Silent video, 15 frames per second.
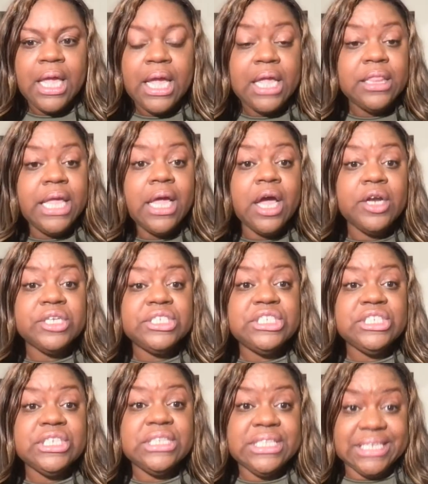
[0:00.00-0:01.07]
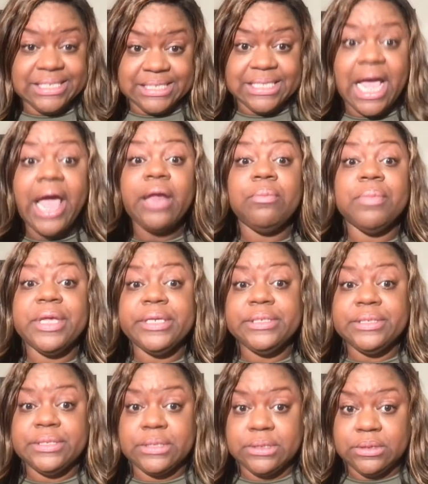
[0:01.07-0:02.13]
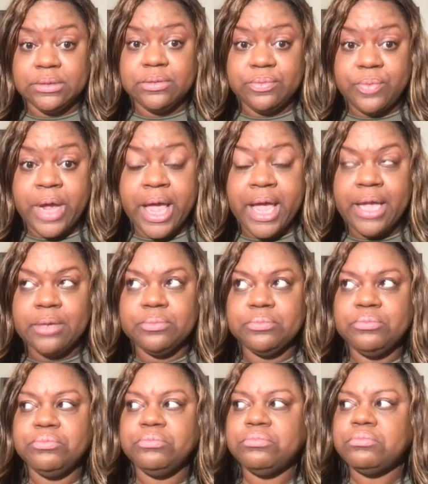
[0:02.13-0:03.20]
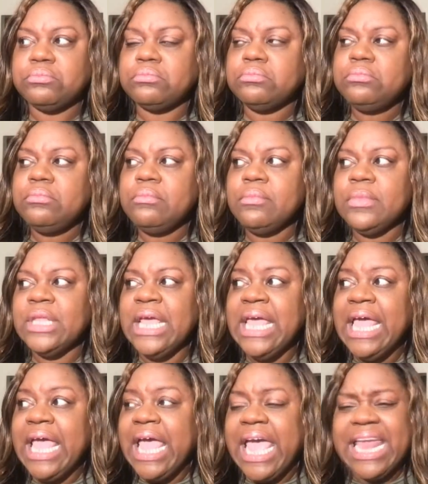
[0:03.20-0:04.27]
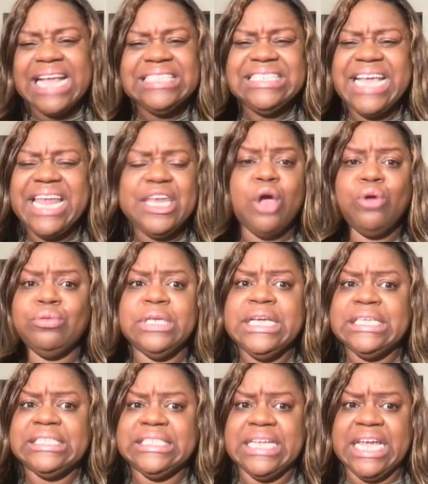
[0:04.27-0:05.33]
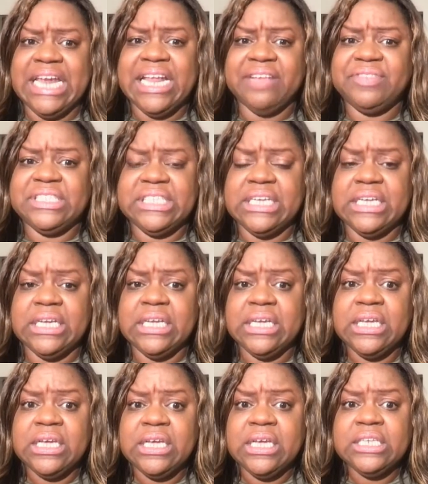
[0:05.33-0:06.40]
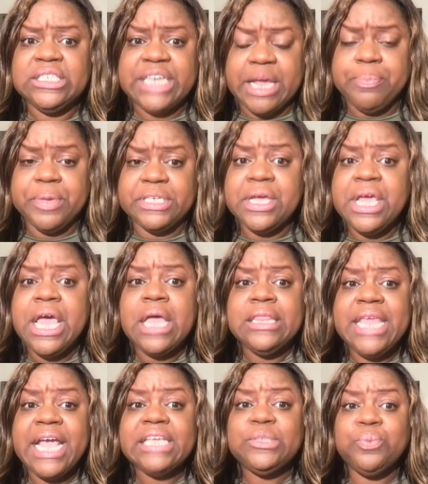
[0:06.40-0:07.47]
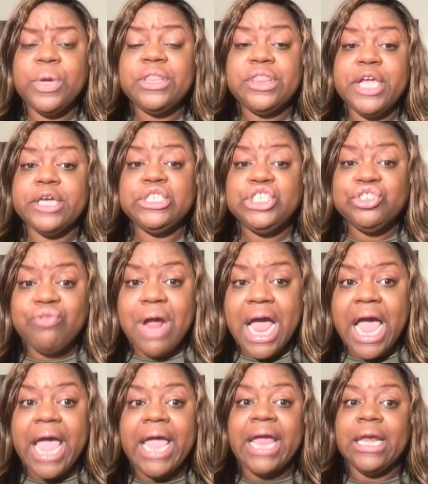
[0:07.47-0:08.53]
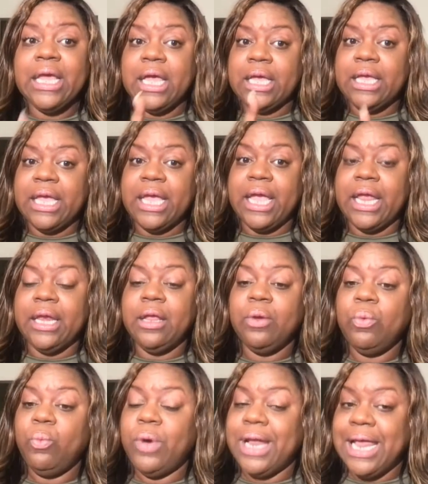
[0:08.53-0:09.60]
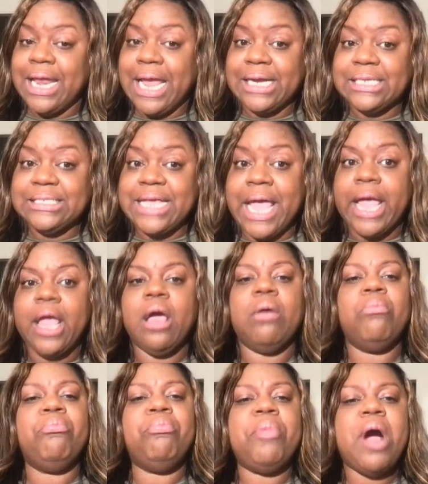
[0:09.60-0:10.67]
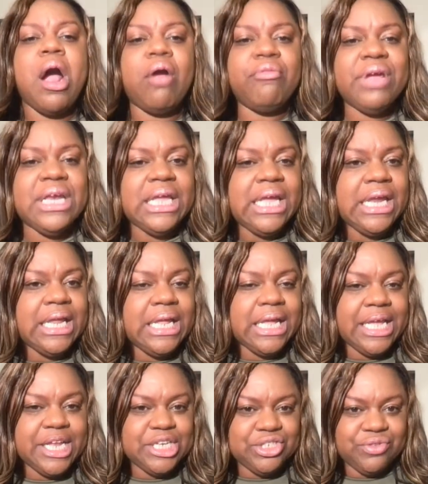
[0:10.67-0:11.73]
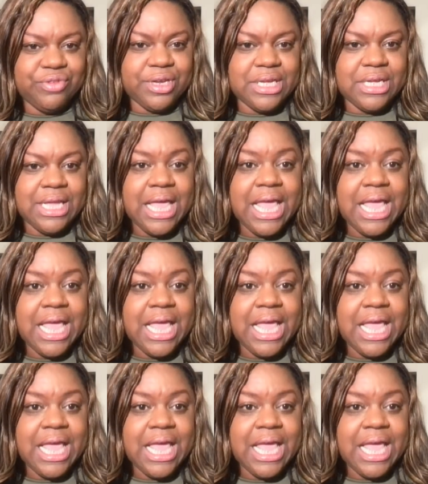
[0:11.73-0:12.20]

And they understood the assignment, right? And I said no least the NFC championship. That's what they're trying. Again, what I like to say, barring any injury.